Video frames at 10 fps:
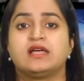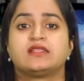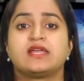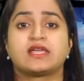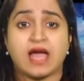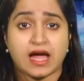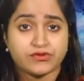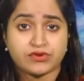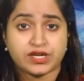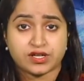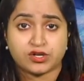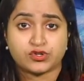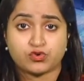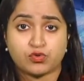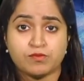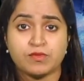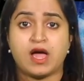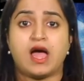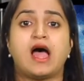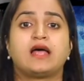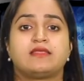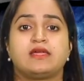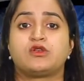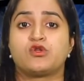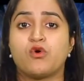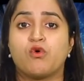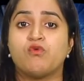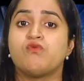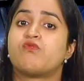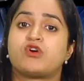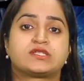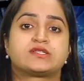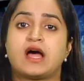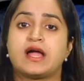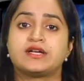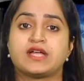They can read a room and they know what's right.